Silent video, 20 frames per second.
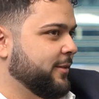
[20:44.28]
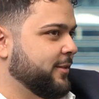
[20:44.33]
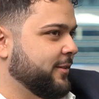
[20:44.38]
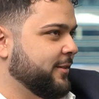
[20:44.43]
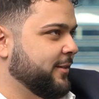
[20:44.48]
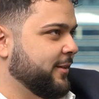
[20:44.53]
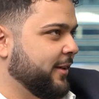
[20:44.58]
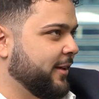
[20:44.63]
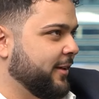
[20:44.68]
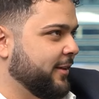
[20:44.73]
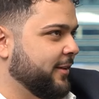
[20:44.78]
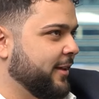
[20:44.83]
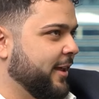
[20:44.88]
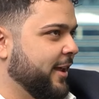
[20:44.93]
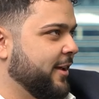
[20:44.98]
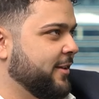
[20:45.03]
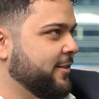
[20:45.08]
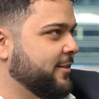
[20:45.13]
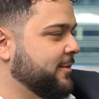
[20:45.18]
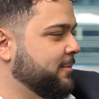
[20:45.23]
this
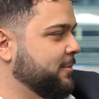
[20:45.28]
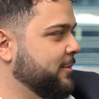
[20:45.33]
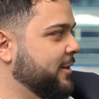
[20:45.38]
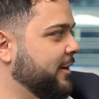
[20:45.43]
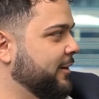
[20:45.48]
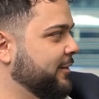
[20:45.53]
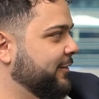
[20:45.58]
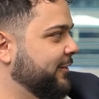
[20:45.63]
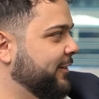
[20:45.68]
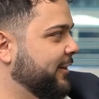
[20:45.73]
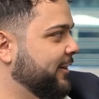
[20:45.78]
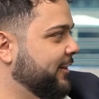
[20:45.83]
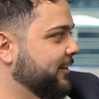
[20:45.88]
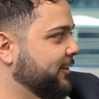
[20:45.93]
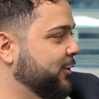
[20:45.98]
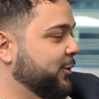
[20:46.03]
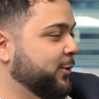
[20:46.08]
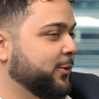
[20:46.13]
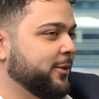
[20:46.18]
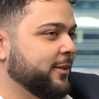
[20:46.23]
handsome young fella
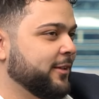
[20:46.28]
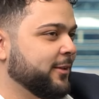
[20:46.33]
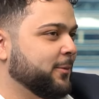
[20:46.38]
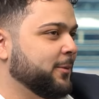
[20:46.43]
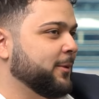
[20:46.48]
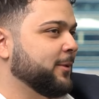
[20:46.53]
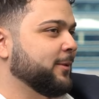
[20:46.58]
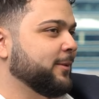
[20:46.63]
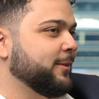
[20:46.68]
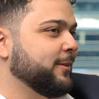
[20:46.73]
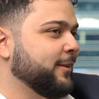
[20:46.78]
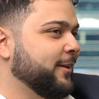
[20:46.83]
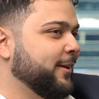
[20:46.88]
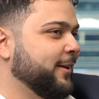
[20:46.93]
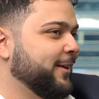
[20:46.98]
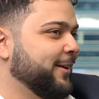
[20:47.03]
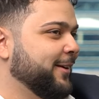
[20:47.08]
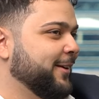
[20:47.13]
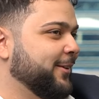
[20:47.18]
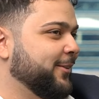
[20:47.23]
touring the world,
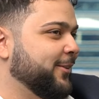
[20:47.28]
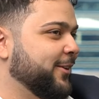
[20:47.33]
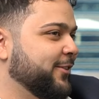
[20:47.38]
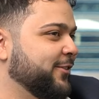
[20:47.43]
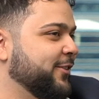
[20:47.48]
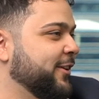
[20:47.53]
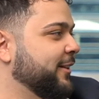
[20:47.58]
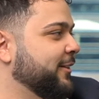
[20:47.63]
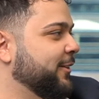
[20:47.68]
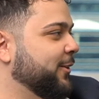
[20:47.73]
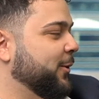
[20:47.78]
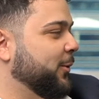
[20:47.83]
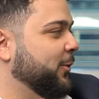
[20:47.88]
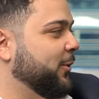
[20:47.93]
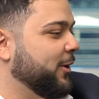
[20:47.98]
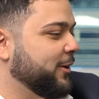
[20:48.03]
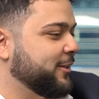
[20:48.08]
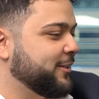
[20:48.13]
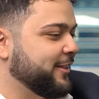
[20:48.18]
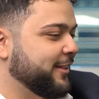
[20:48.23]
right? Feeling like a
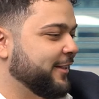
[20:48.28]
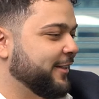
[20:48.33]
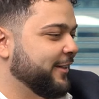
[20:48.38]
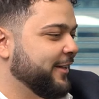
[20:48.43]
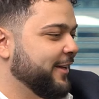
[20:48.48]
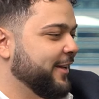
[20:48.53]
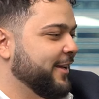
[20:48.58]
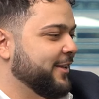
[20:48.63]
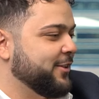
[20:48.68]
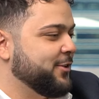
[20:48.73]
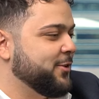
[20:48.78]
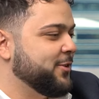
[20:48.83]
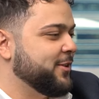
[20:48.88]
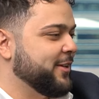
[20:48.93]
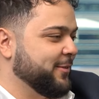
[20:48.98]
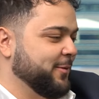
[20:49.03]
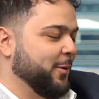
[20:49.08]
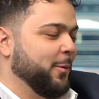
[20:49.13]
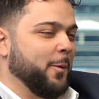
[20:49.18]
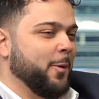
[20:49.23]
rock star.
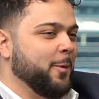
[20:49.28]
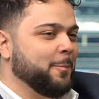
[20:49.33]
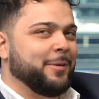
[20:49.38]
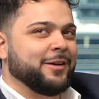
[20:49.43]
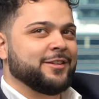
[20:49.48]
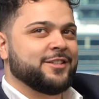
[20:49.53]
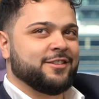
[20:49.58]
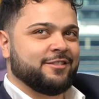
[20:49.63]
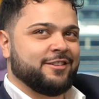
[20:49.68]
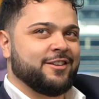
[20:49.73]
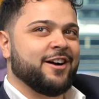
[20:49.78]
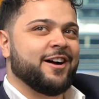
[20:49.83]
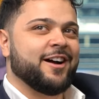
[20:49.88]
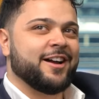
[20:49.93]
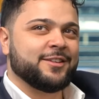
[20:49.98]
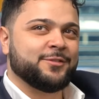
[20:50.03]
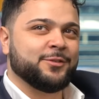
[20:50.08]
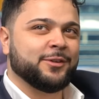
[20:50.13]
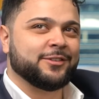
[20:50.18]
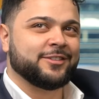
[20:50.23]
A whole bunch of
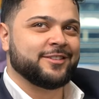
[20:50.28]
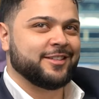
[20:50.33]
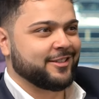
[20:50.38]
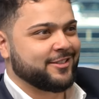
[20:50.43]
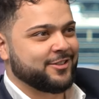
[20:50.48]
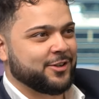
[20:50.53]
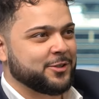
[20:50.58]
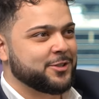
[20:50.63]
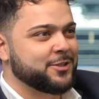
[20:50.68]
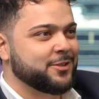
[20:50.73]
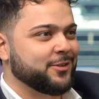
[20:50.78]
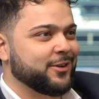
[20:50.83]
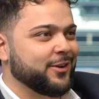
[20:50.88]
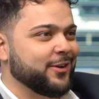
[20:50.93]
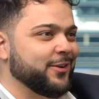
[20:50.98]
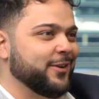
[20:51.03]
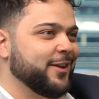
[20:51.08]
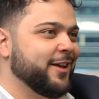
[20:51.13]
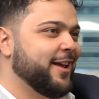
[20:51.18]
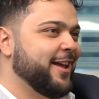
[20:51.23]
guys, full of
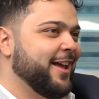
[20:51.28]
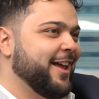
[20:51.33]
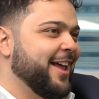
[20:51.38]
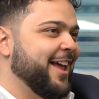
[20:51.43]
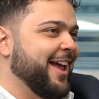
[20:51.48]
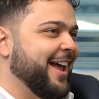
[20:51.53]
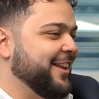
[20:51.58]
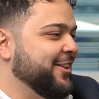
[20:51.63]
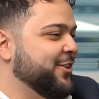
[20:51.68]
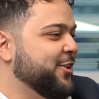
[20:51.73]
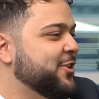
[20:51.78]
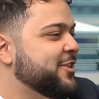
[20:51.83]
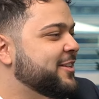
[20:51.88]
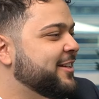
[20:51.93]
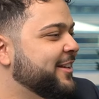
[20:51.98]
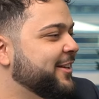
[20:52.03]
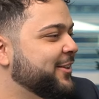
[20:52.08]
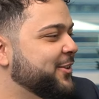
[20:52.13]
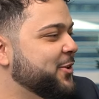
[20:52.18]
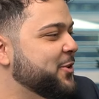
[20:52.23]
testosterone. And
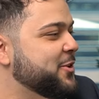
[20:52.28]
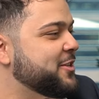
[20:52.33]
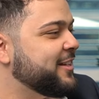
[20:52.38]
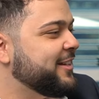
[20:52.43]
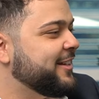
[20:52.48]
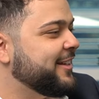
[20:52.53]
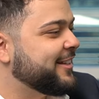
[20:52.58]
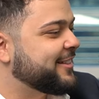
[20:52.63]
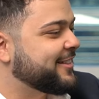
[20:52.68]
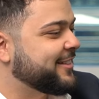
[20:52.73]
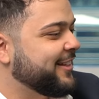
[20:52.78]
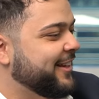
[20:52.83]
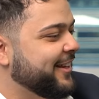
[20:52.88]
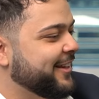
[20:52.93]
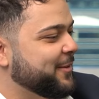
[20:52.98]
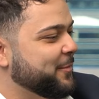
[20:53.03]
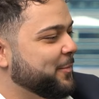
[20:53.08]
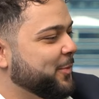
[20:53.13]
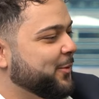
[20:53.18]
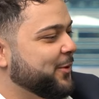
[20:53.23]
usually it's
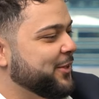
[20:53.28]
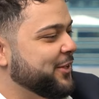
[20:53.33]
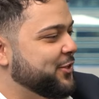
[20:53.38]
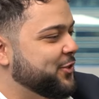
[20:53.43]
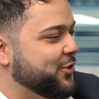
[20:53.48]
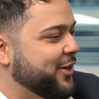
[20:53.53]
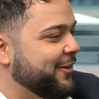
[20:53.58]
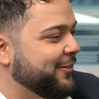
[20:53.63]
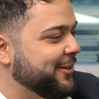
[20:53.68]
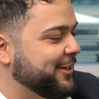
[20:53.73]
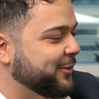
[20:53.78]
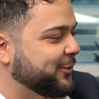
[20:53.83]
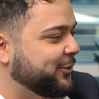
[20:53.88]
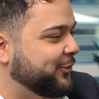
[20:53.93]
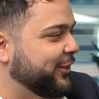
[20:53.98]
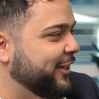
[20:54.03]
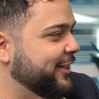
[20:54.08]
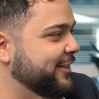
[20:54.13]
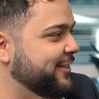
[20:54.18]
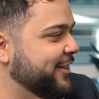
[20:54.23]
like when you're traveling with
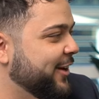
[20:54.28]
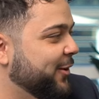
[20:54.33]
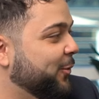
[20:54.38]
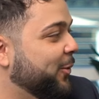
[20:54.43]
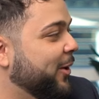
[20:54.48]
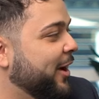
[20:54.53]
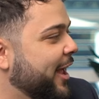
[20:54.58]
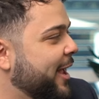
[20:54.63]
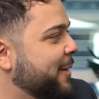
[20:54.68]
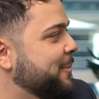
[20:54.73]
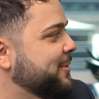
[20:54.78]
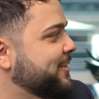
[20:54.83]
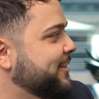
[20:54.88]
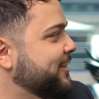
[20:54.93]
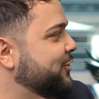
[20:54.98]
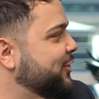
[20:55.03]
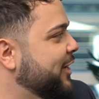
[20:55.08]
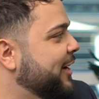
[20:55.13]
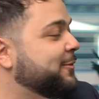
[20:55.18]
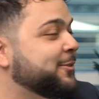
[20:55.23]
friends, you know what happens
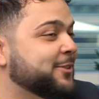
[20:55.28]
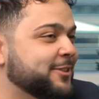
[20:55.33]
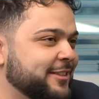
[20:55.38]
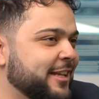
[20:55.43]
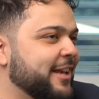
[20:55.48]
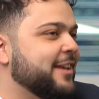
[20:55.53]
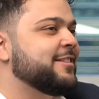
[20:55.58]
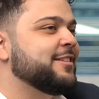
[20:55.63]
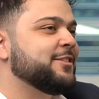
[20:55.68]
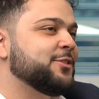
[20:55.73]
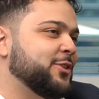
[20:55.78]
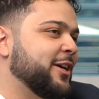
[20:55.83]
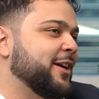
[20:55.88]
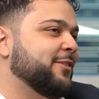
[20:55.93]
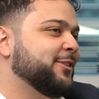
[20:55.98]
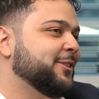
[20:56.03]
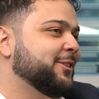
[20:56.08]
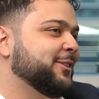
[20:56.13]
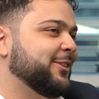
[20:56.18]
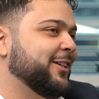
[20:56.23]
in travel stays and
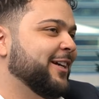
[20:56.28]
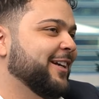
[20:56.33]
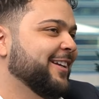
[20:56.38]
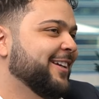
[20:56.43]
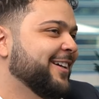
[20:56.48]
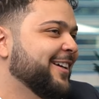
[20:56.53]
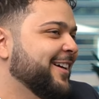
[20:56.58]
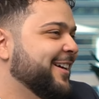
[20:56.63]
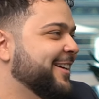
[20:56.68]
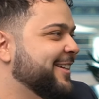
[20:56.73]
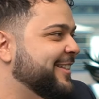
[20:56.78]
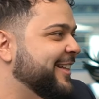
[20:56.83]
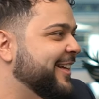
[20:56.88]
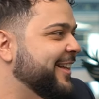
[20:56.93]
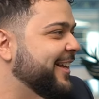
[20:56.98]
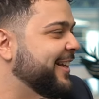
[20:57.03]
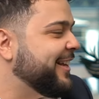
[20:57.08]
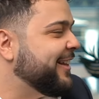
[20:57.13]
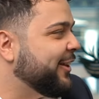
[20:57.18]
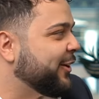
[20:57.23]
travels, right? Is there
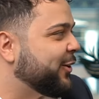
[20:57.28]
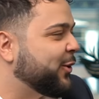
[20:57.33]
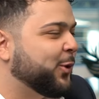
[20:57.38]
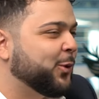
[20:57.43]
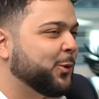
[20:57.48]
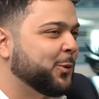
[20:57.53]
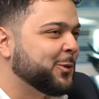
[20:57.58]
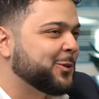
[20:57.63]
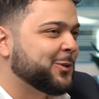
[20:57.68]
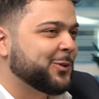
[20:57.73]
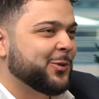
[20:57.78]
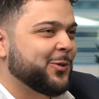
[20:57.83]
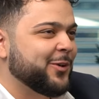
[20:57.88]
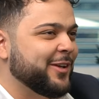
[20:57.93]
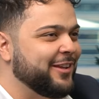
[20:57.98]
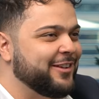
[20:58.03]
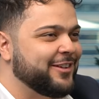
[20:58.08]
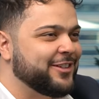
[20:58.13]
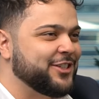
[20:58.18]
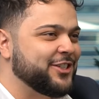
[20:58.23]
any like cool story
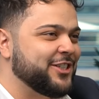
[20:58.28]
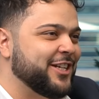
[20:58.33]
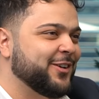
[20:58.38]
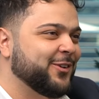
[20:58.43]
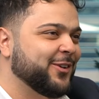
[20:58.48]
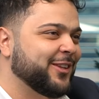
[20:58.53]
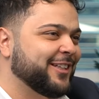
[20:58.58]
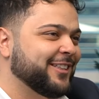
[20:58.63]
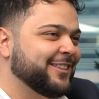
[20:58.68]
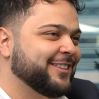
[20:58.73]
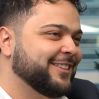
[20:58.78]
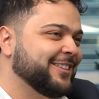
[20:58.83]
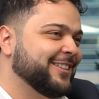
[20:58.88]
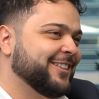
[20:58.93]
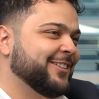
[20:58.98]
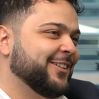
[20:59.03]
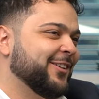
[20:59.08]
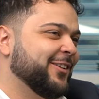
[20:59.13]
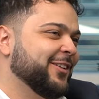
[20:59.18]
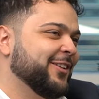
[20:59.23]
that you could share with us
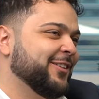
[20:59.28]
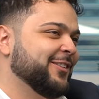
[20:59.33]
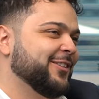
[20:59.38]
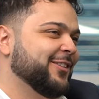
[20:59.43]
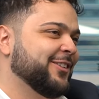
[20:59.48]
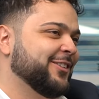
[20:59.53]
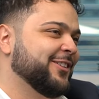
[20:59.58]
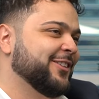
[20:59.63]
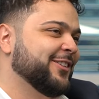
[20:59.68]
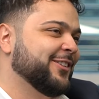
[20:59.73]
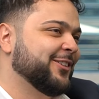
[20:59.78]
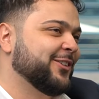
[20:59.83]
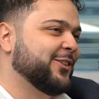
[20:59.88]
on your